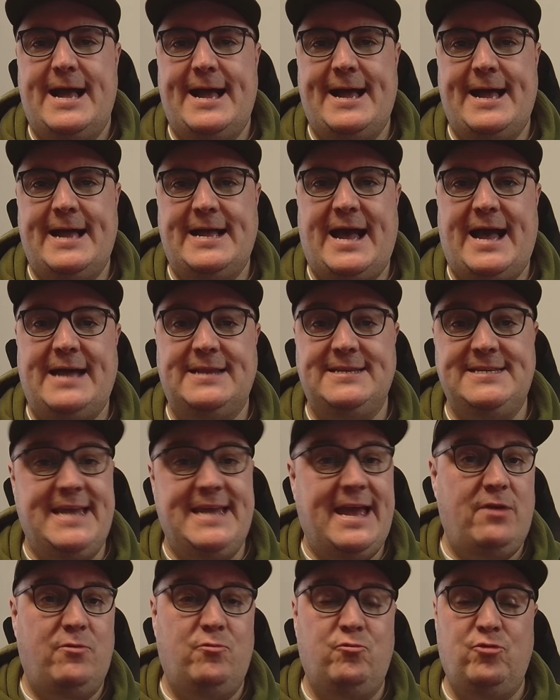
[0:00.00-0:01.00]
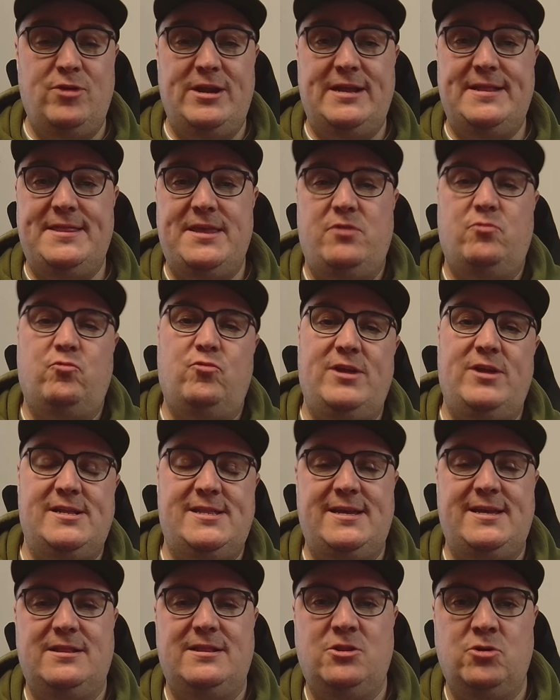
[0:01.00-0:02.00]
And yeah, really,
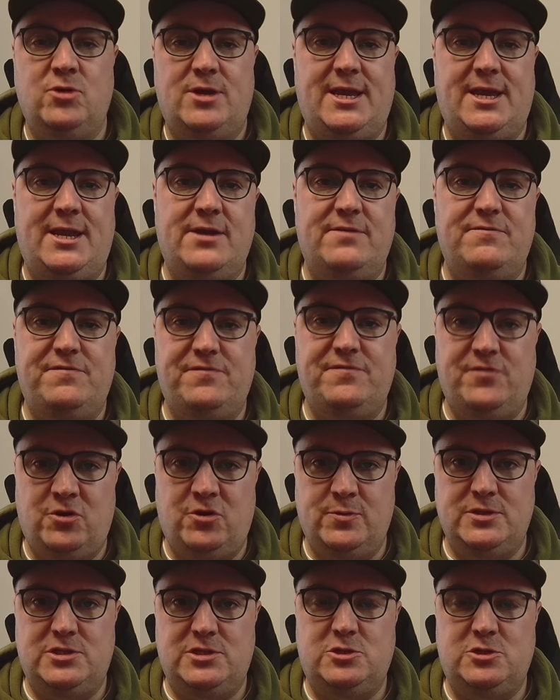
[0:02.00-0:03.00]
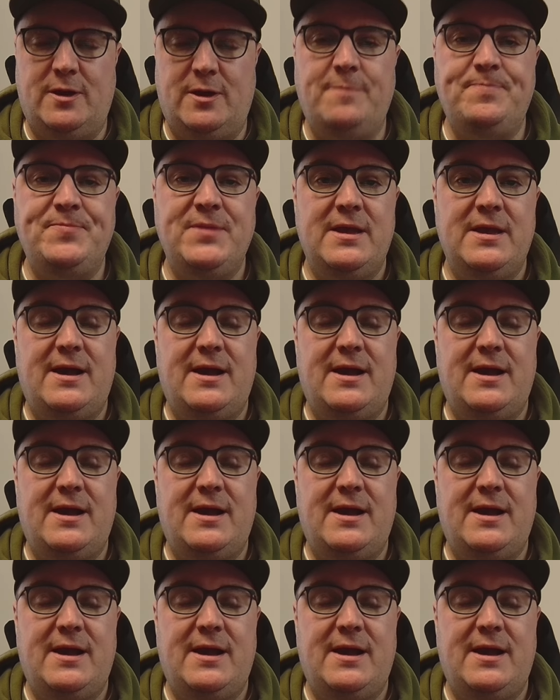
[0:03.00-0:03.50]
really looking forward to it.